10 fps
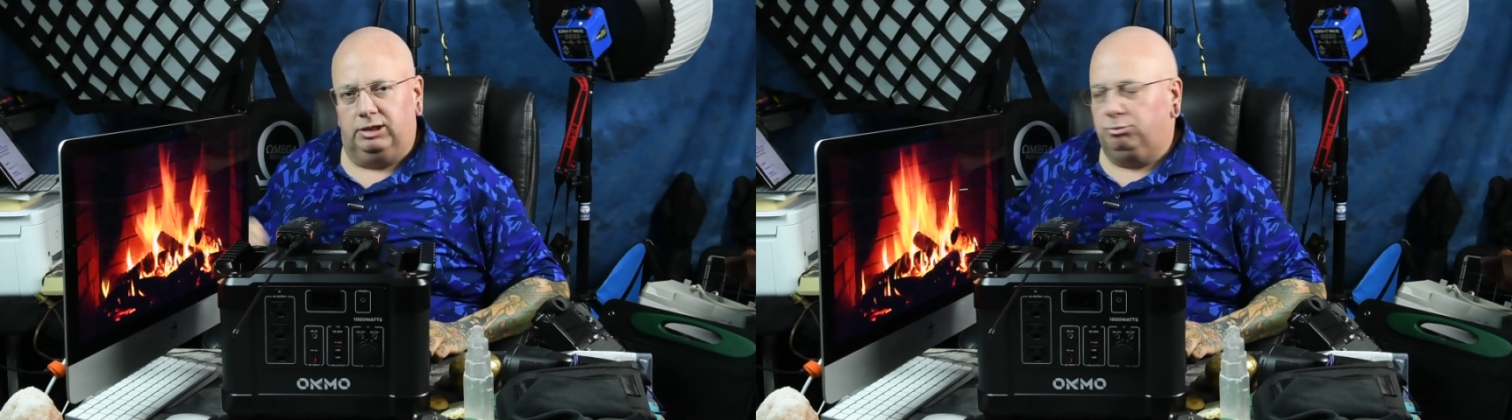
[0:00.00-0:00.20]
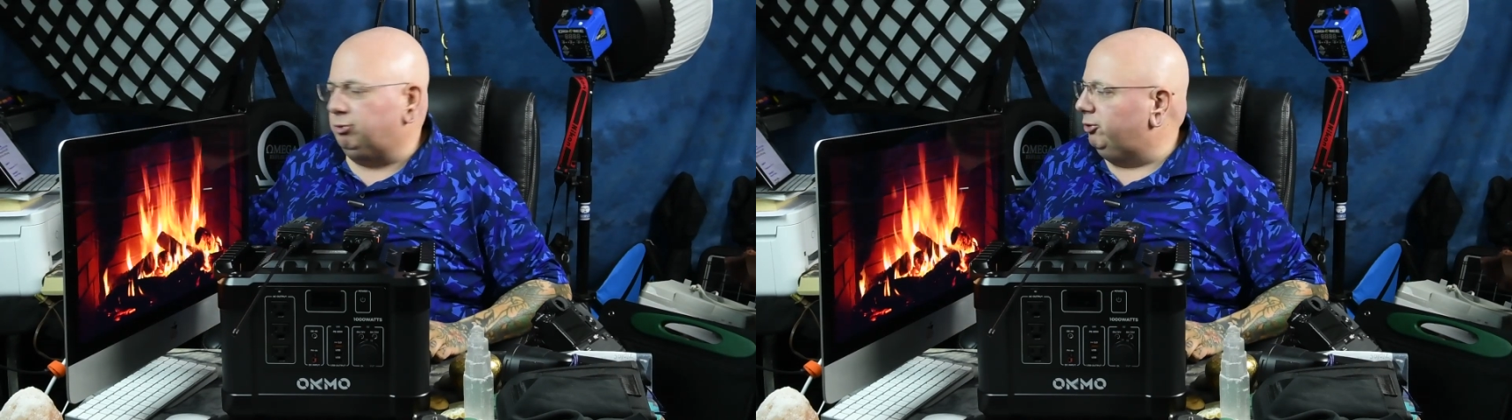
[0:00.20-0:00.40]

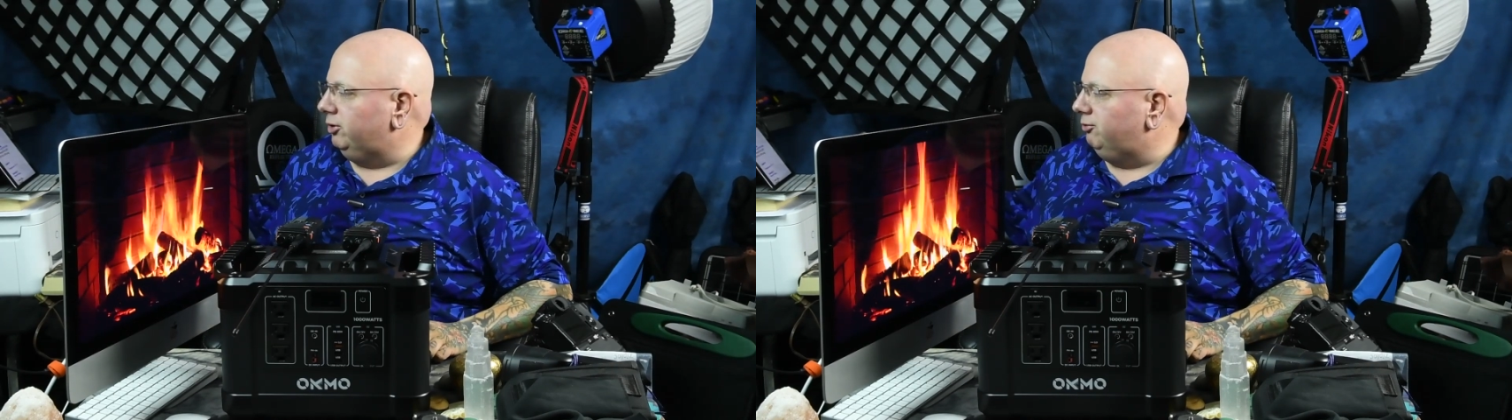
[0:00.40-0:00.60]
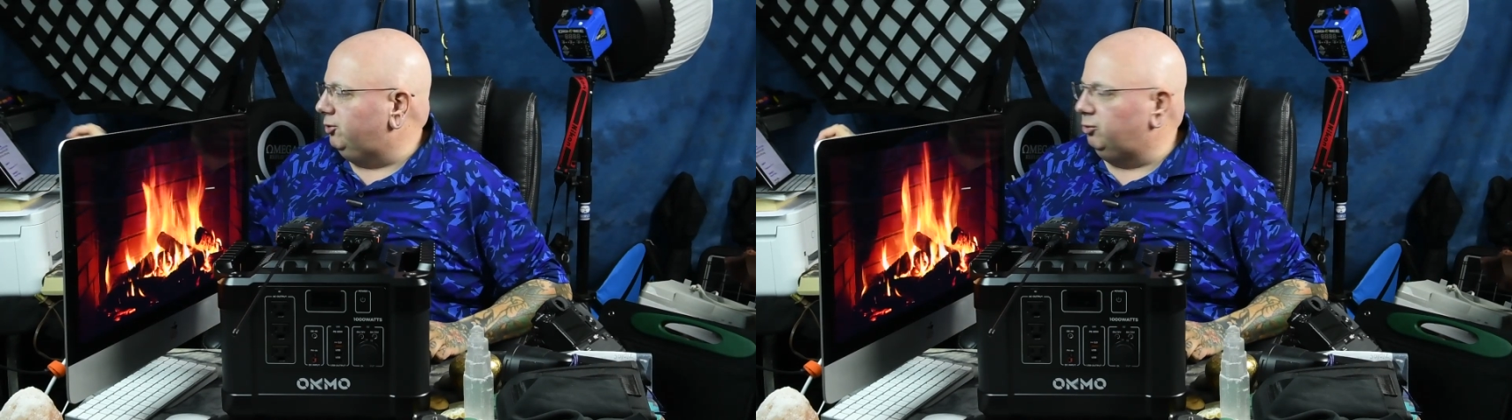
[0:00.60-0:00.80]

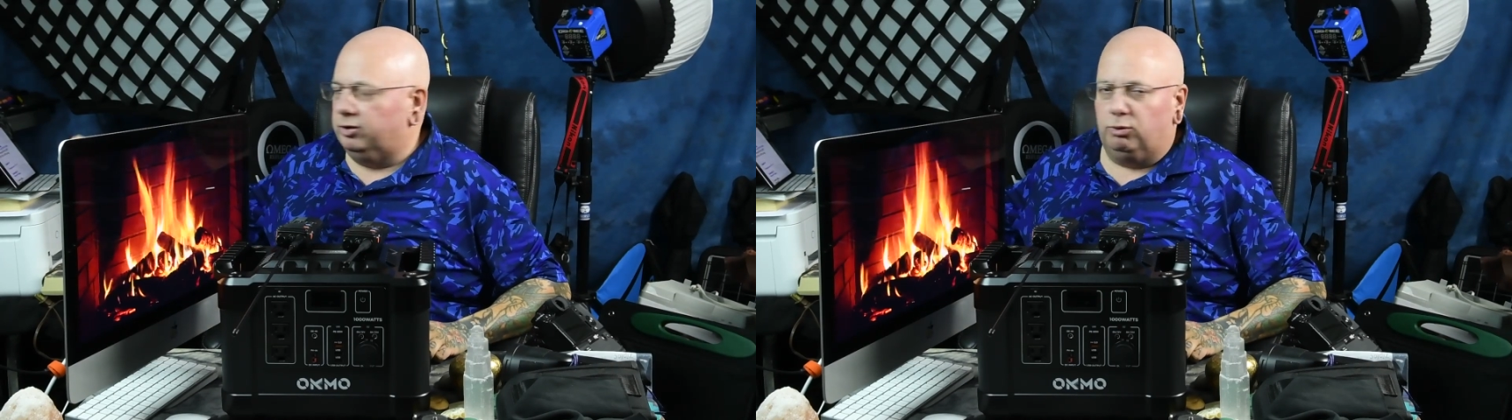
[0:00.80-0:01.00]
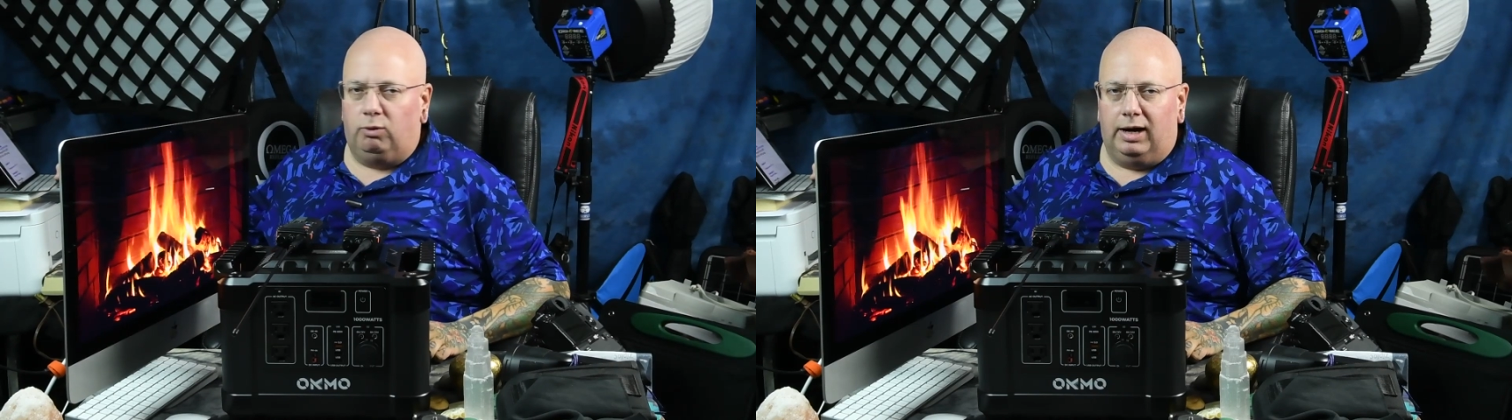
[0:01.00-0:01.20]
input of two
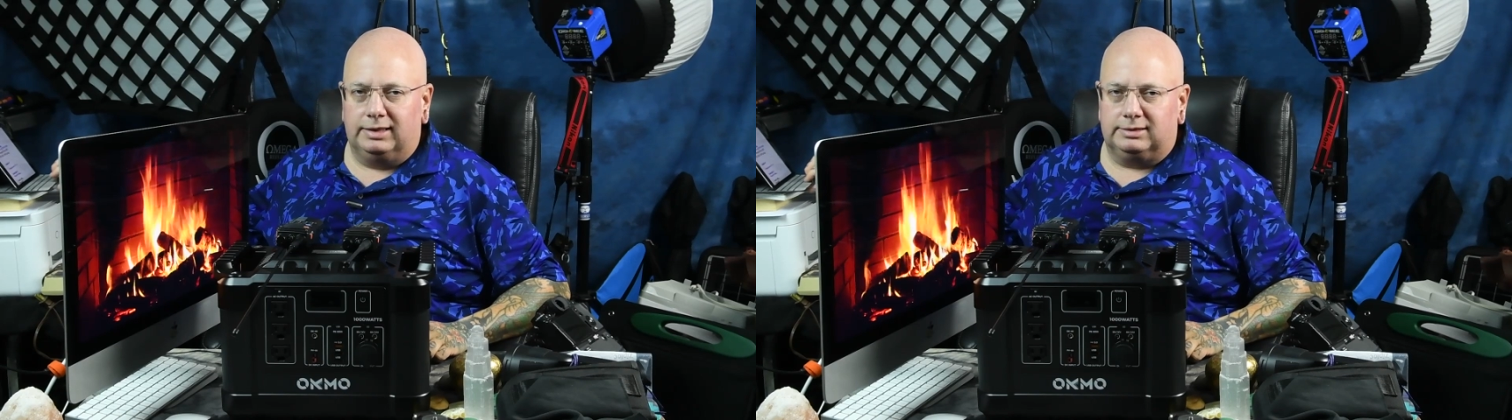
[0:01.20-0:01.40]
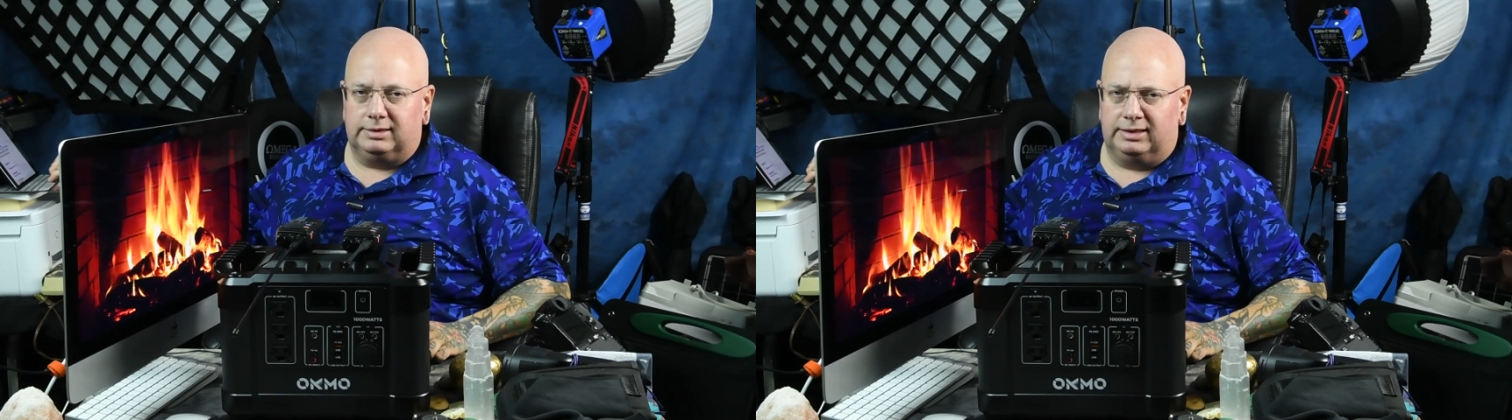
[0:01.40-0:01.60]
hundred
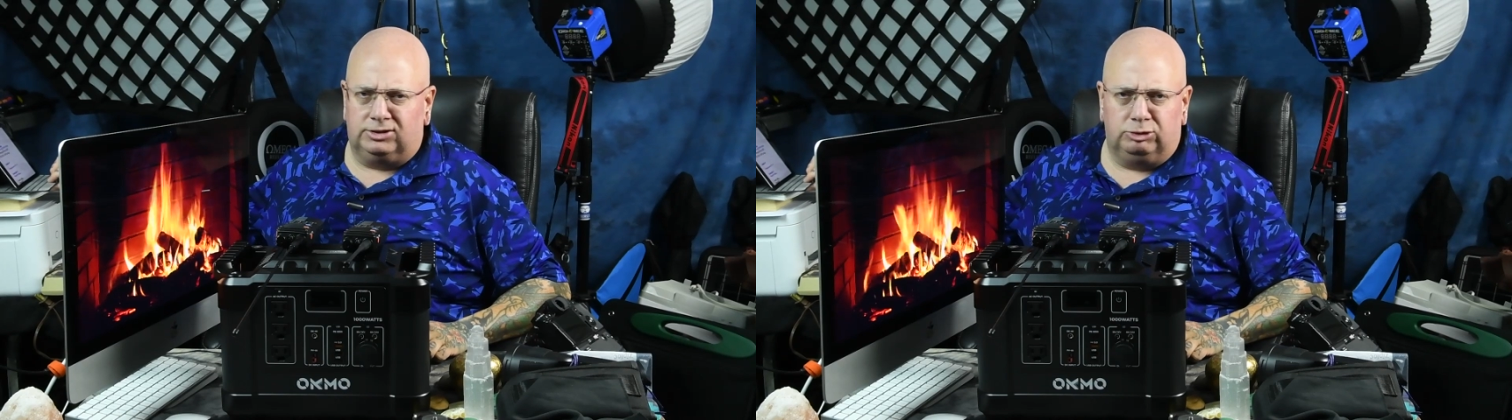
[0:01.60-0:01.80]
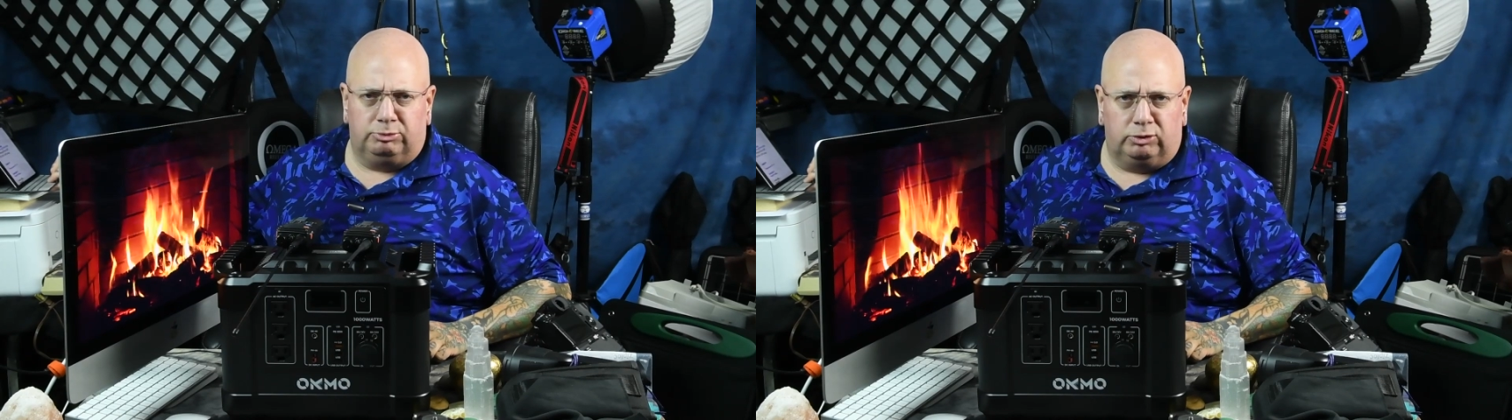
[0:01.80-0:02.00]
watts,
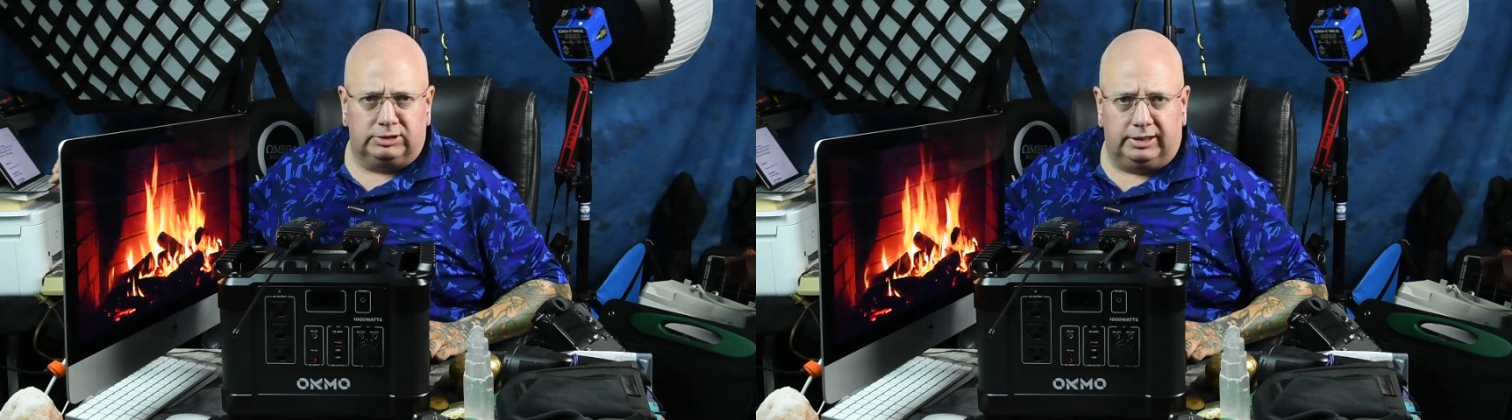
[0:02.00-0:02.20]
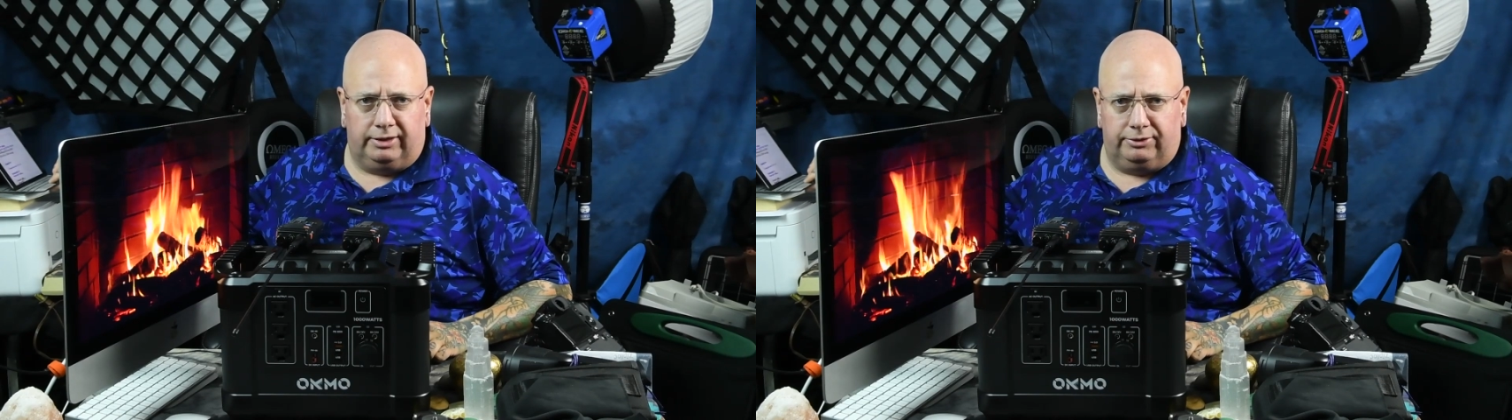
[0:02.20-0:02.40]
as do
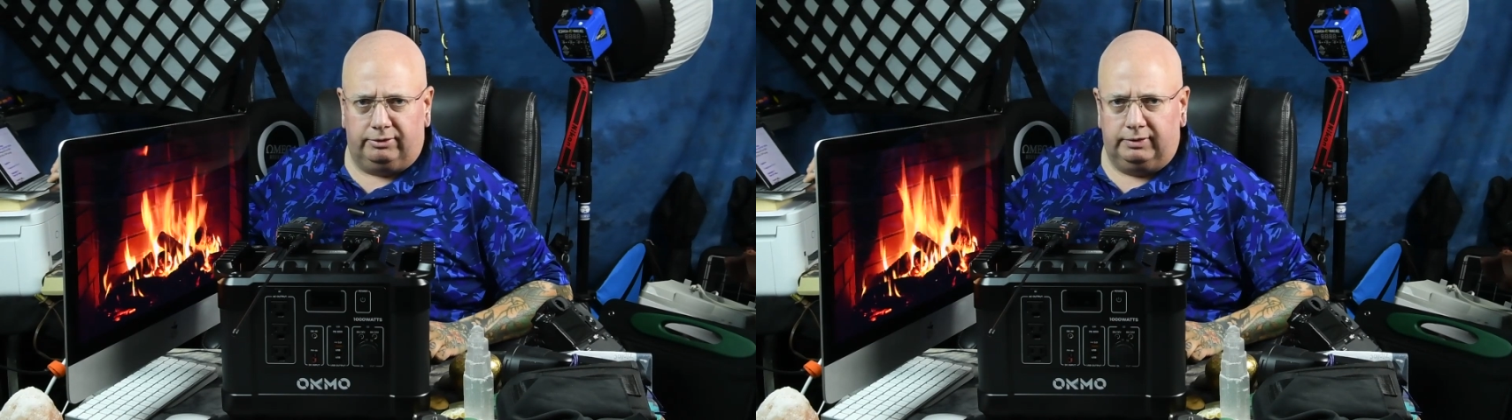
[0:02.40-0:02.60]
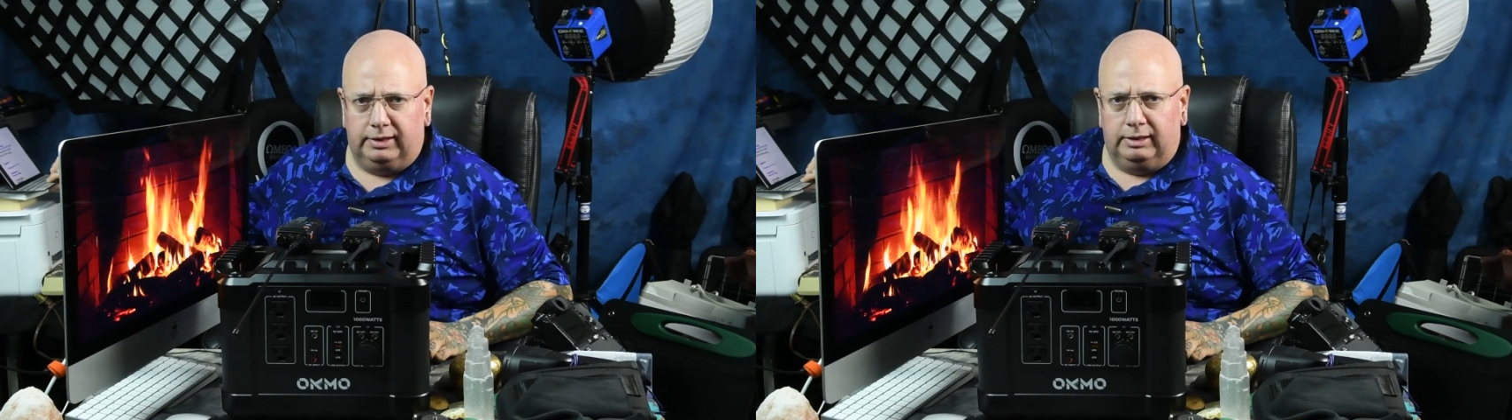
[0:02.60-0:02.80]
most other